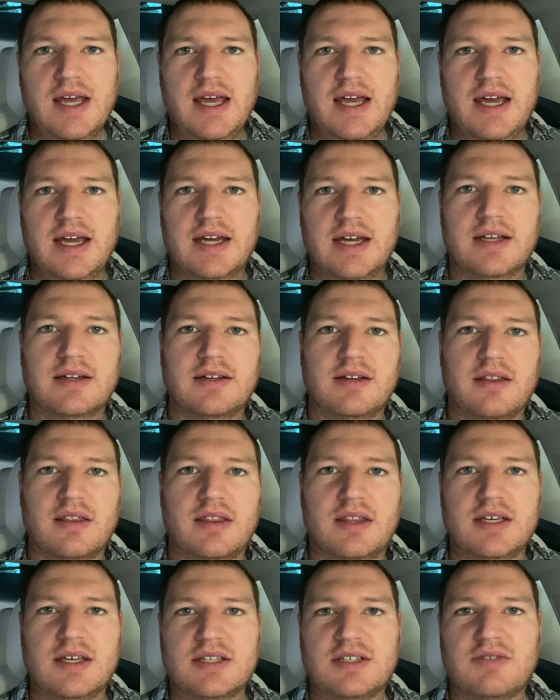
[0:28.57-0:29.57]
And
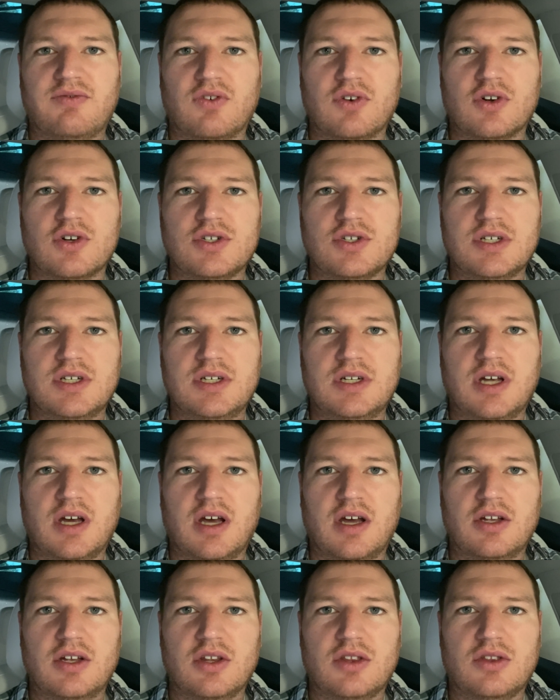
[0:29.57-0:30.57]
this version
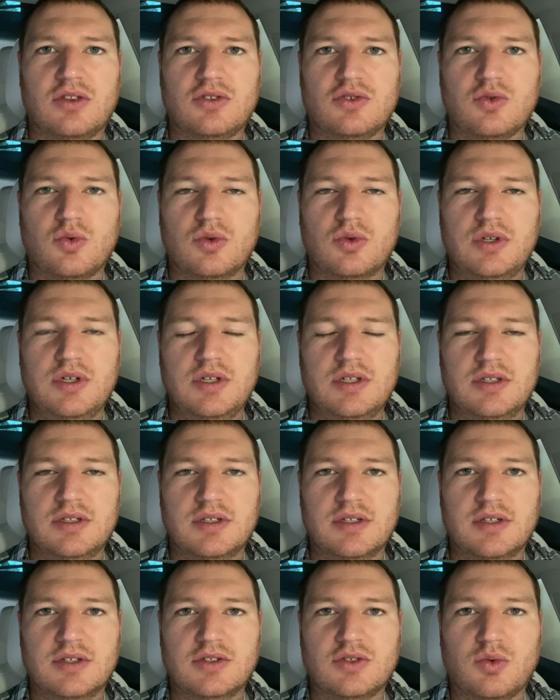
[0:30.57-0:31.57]
twenty
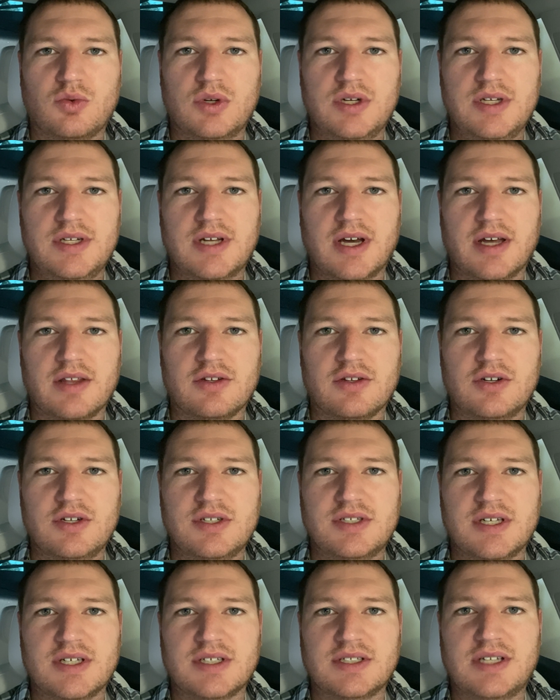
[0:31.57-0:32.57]
twenty dot
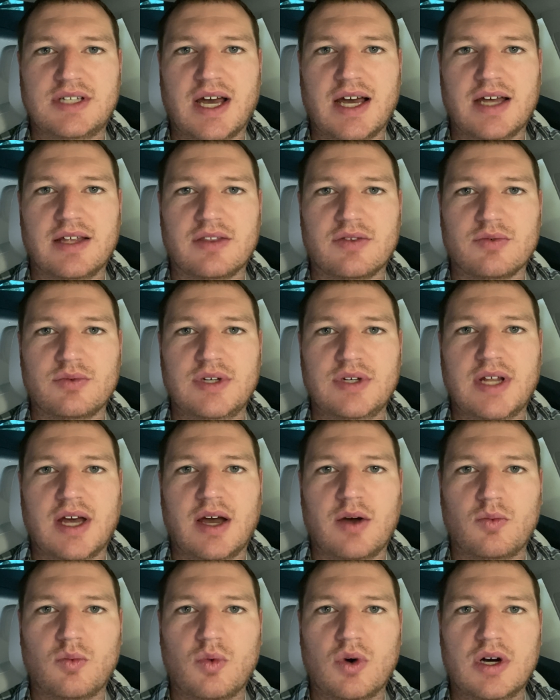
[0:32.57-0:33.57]
thirty-six dot three
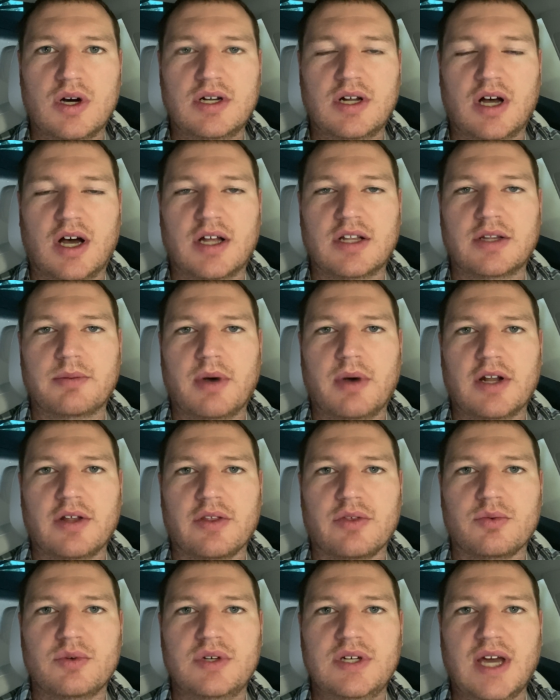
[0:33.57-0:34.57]
dot one on the Model
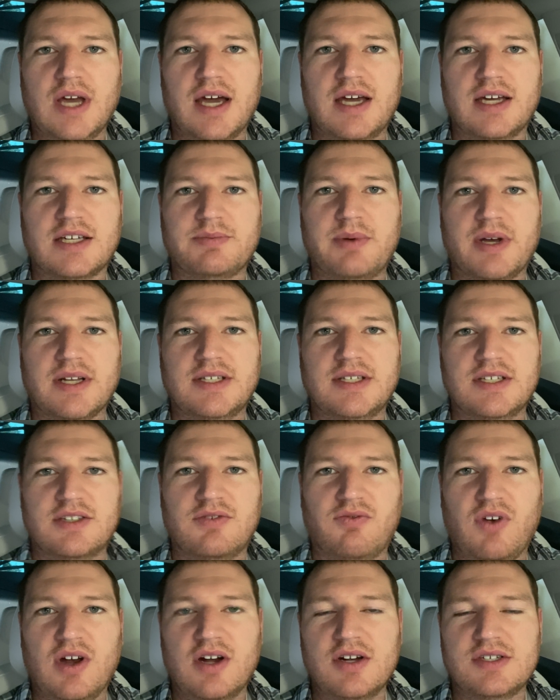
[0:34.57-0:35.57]
three, I expect is
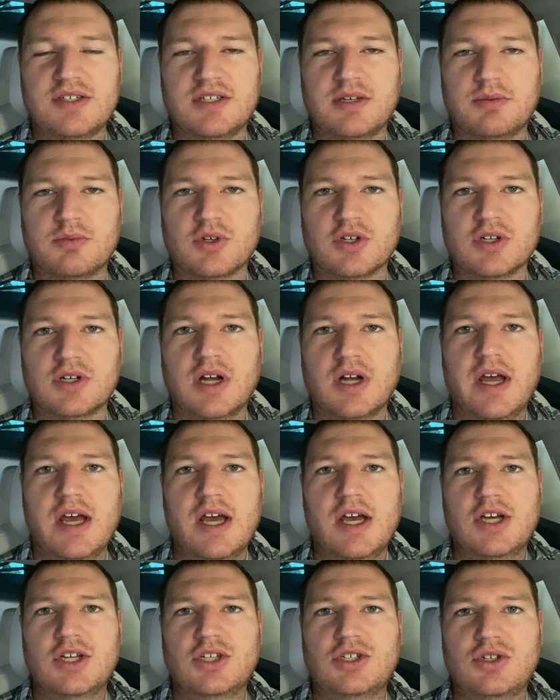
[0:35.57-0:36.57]
very similar
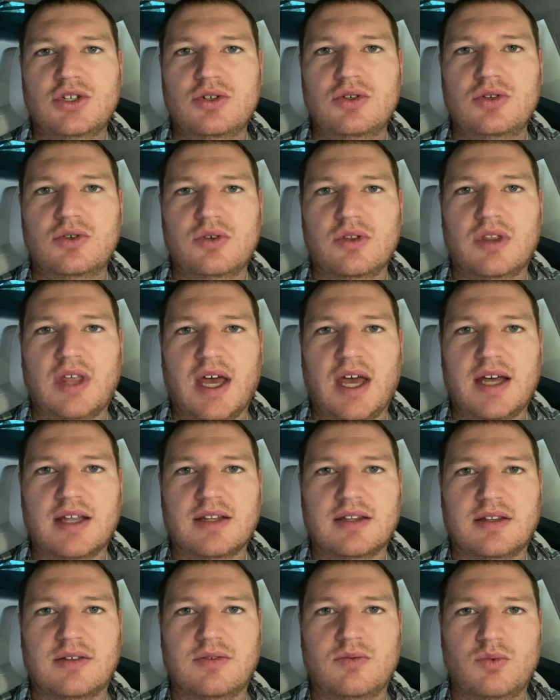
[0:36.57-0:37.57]
to that
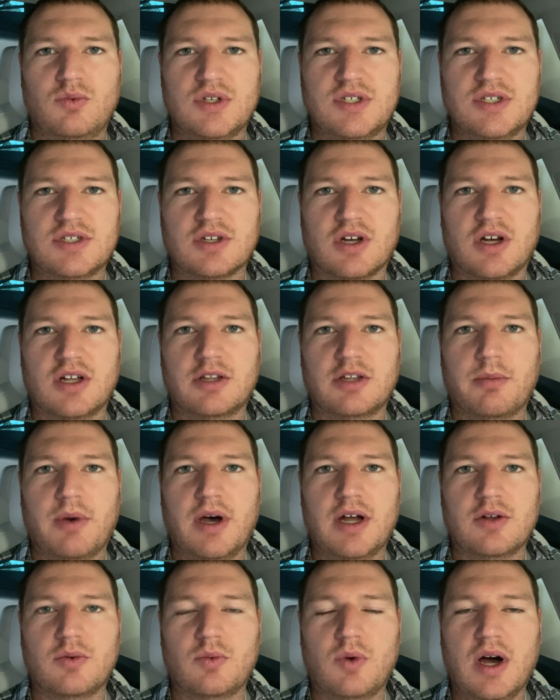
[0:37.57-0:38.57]
which is on the
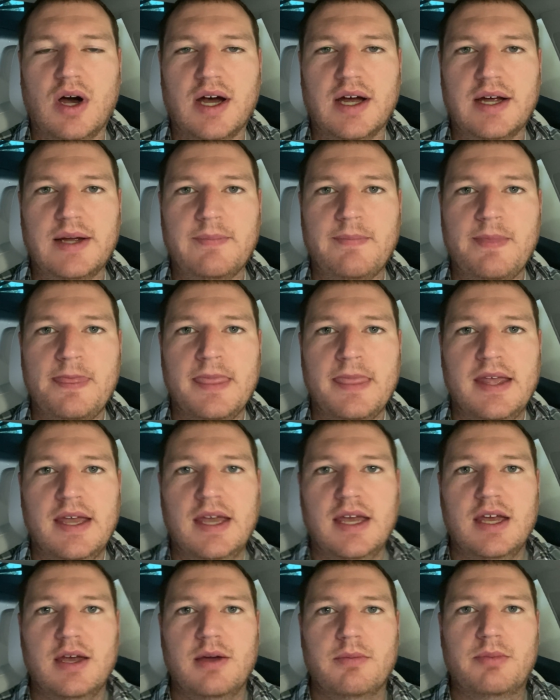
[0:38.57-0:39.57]
Model Y.
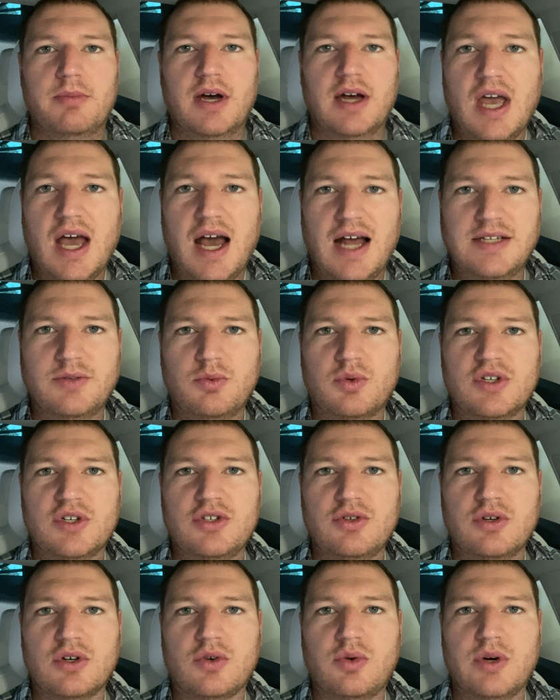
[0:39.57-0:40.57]
But I did want to
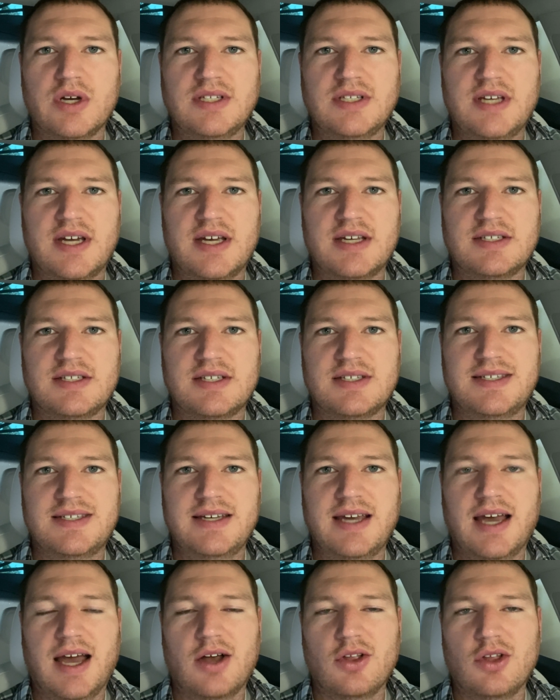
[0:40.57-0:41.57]
do a quick test to see
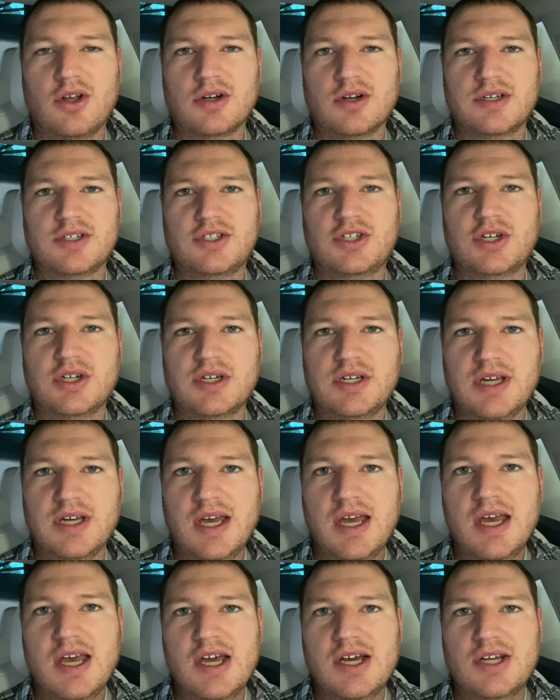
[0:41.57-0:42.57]
how long it took
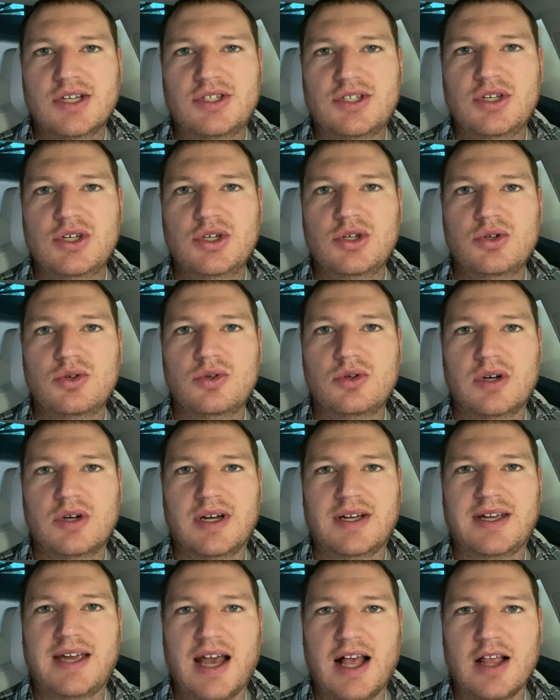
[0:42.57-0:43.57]
to
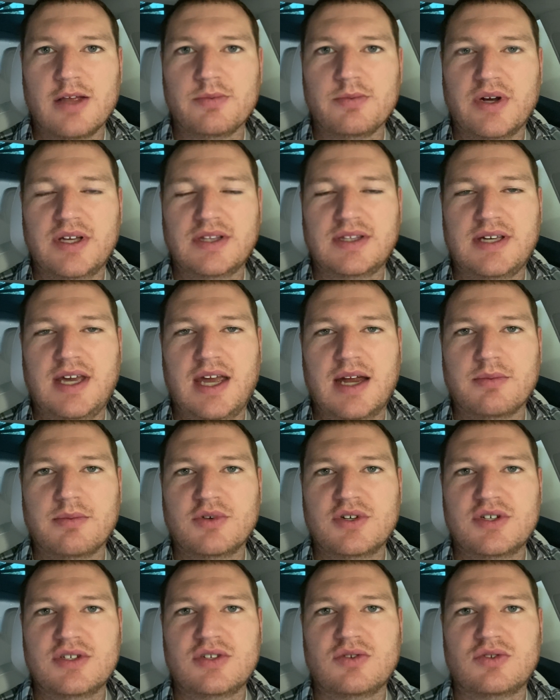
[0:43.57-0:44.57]
calibrate the
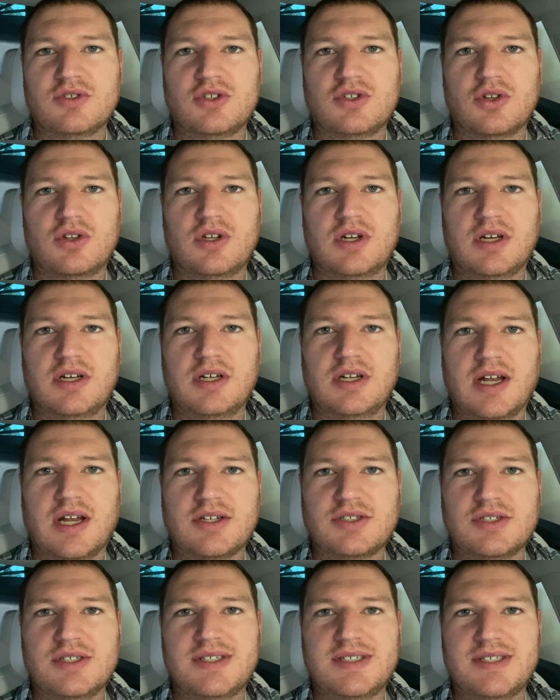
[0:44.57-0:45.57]
cameras so that it could
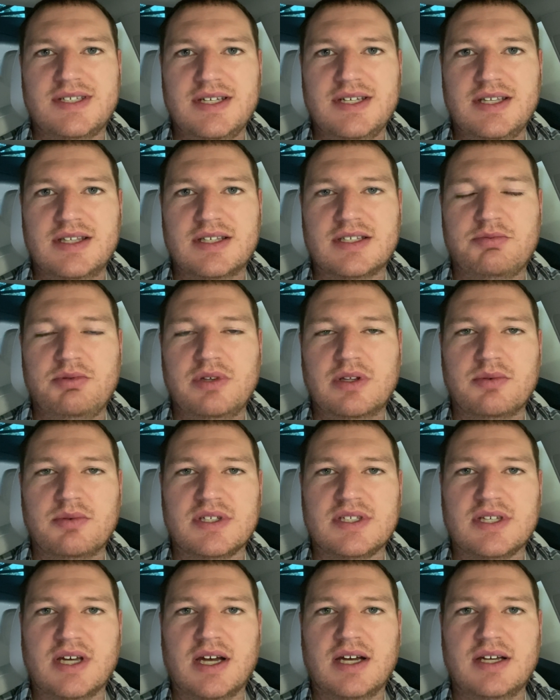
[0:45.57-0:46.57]
actually see the speed limit
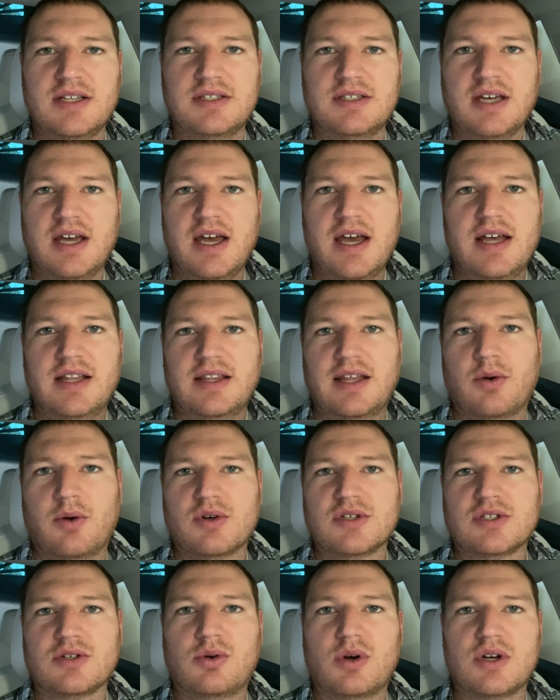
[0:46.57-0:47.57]
signs. That
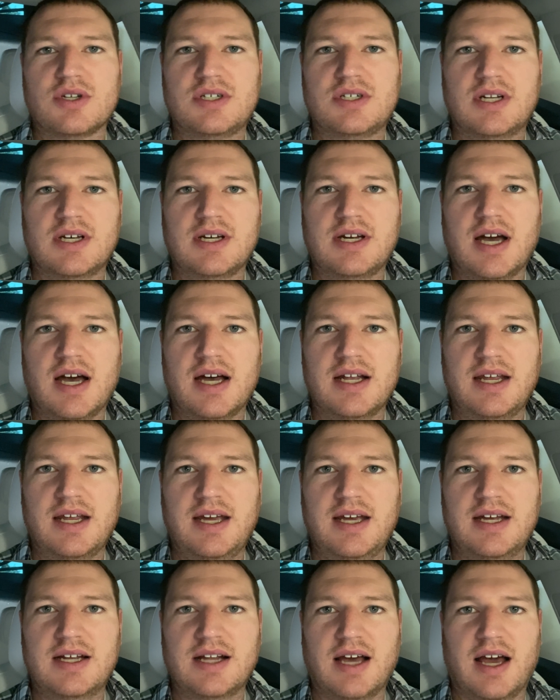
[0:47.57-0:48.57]
was a question I got,
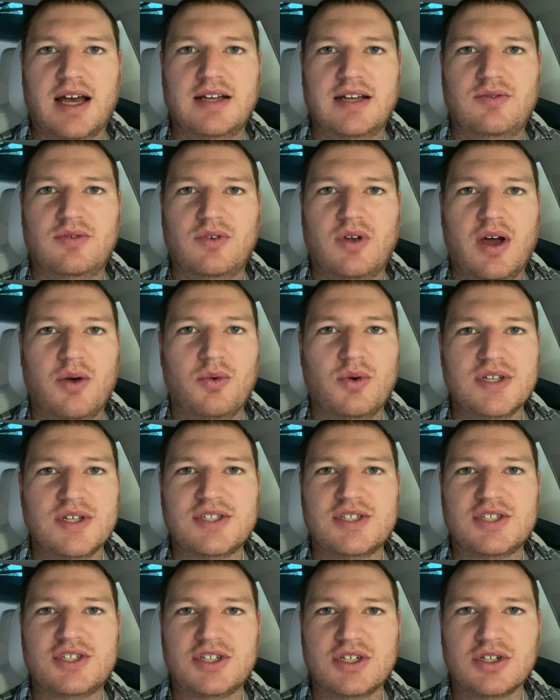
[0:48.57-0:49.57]
and I, I
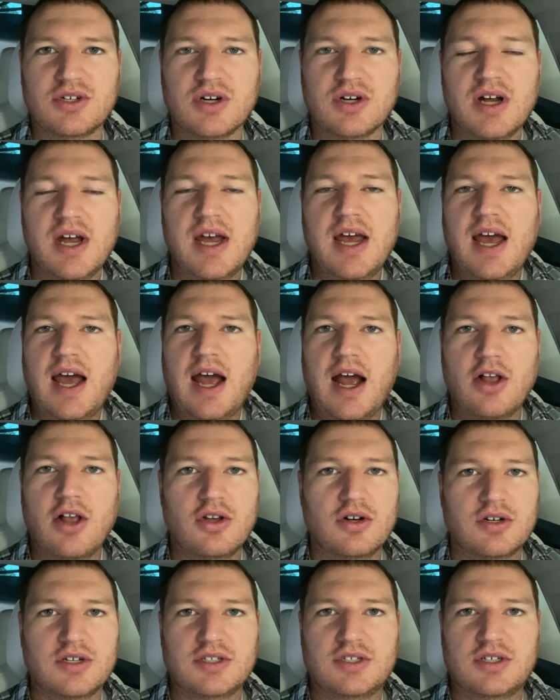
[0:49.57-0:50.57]
wasn't sure how
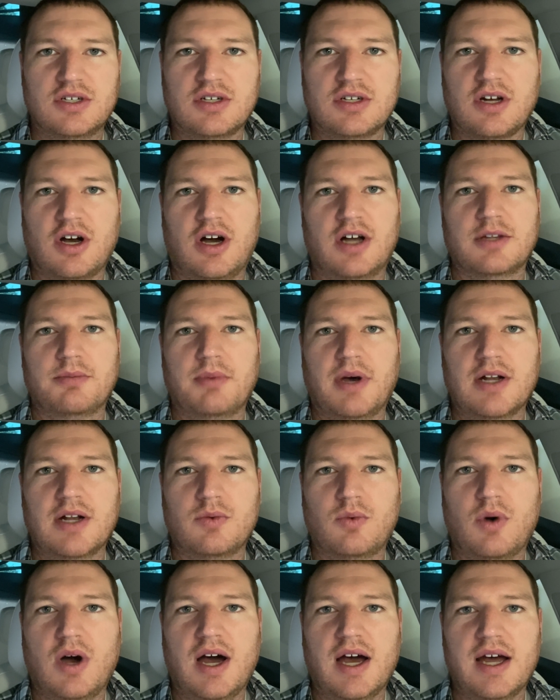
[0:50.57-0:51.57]
long it took on the Model
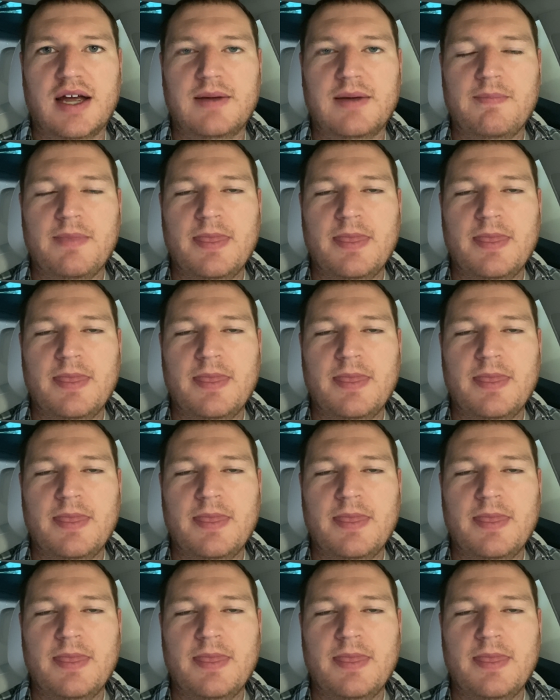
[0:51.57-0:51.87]
Y.